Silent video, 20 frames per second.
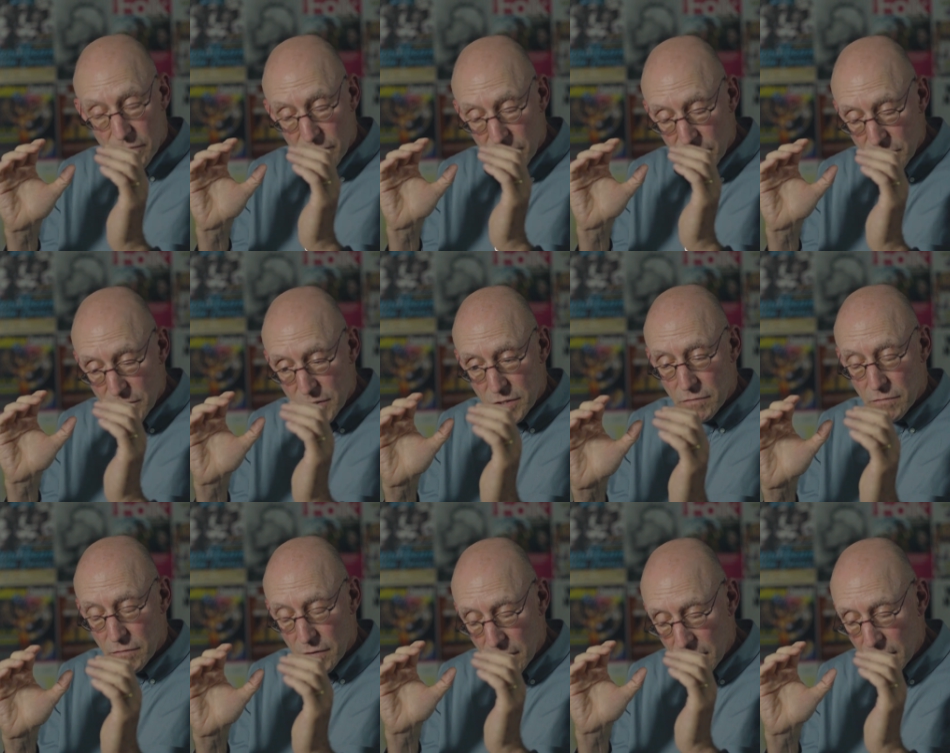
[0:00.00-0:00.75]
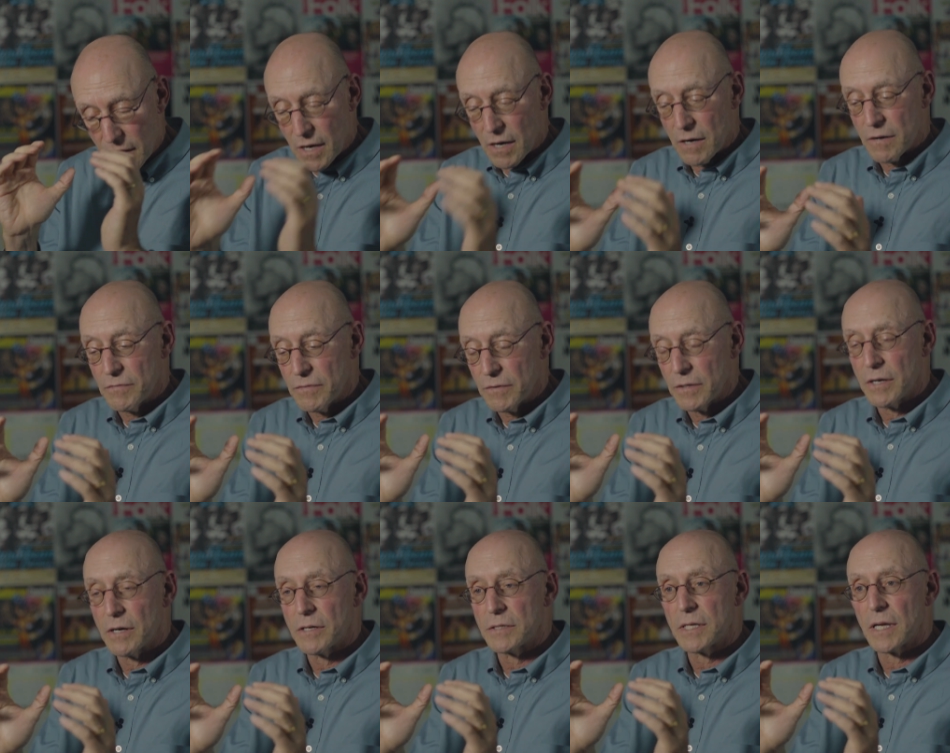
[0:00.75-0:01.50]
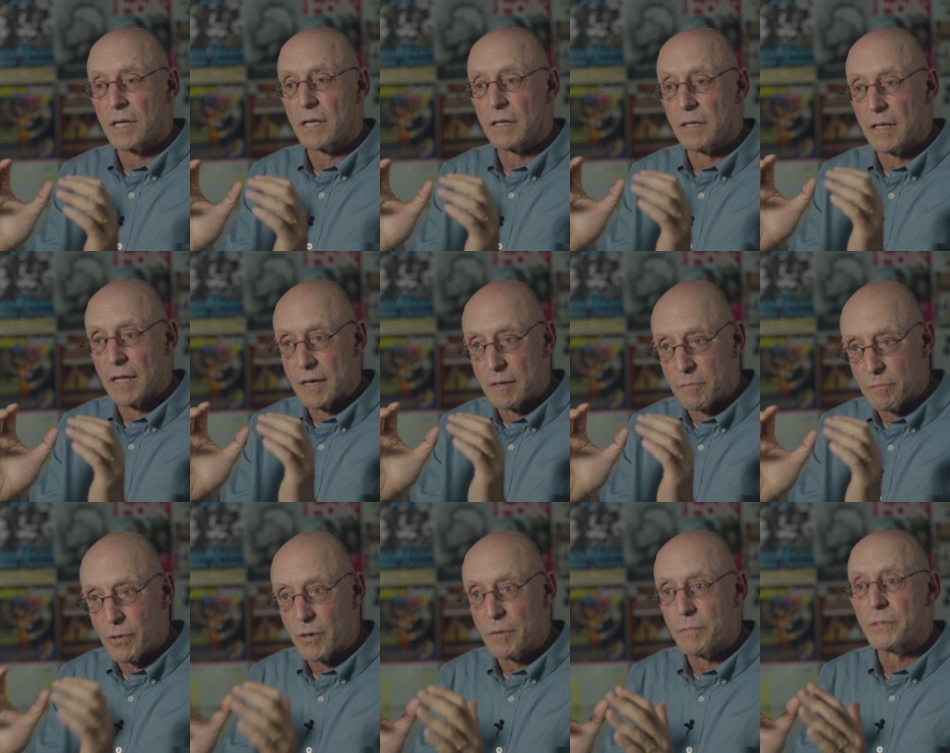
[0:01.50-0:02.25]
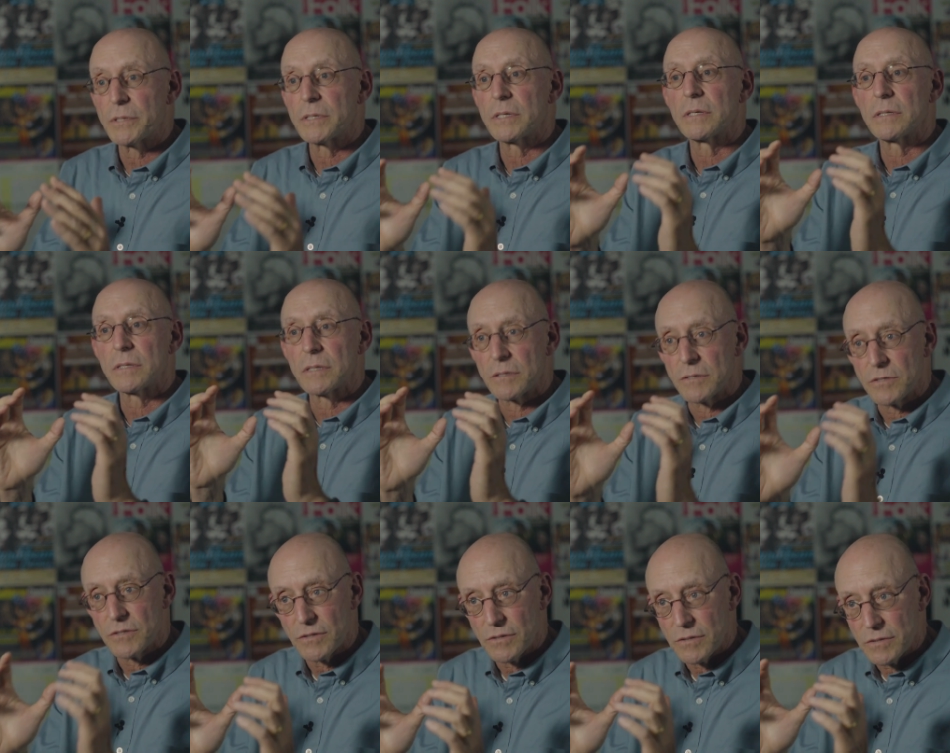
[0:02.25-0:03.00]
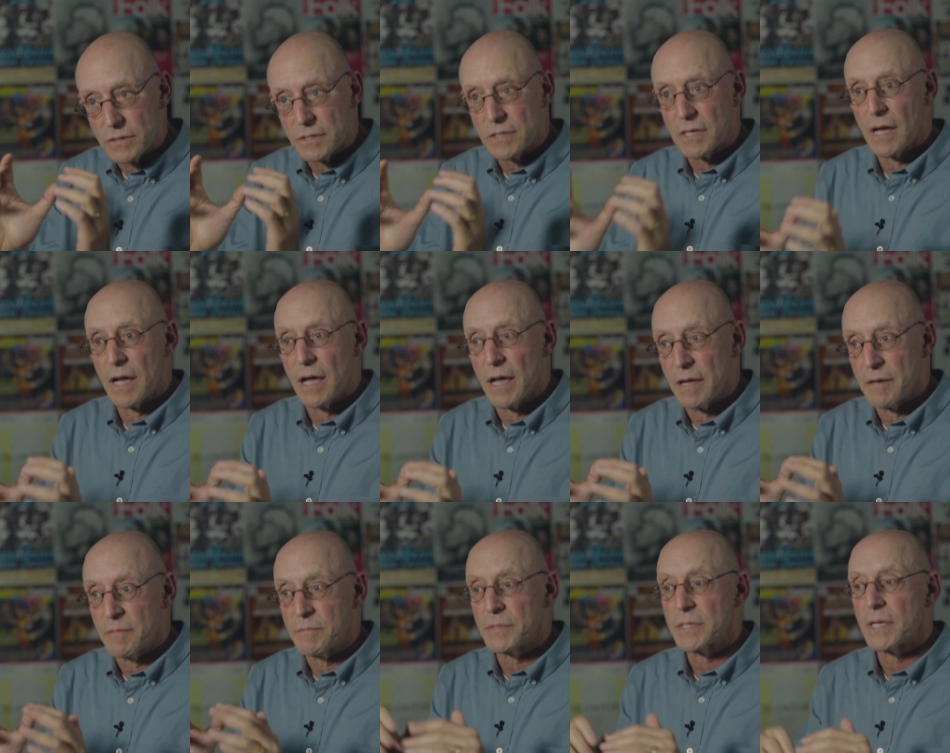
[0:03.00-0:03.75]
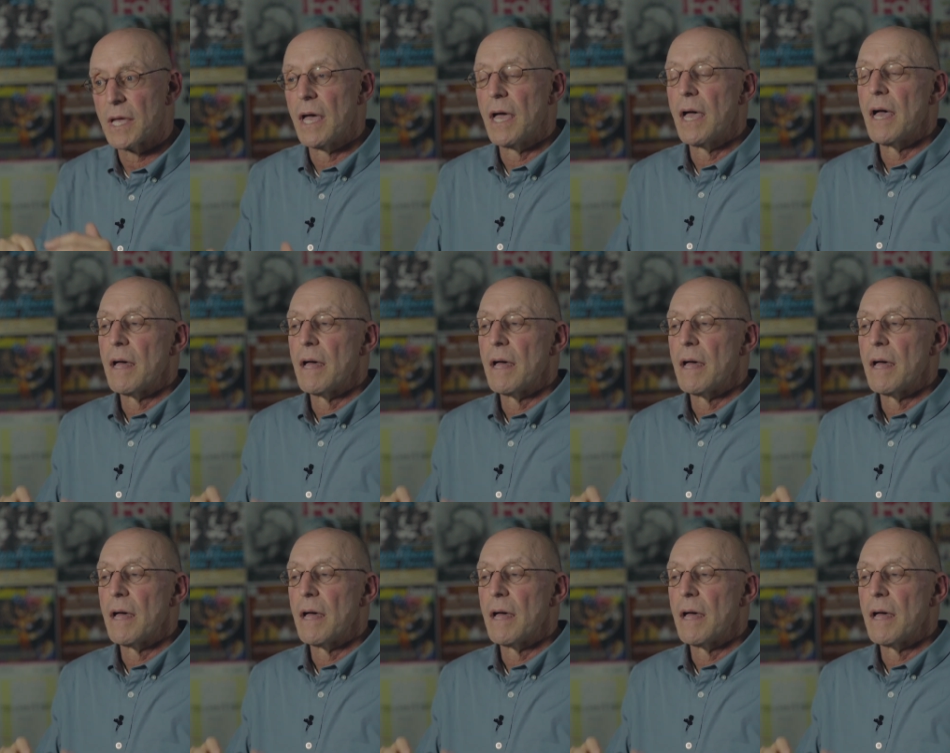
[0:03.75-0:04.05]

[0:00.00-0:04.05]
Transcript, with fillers: for carefully articulated purposes at certain times,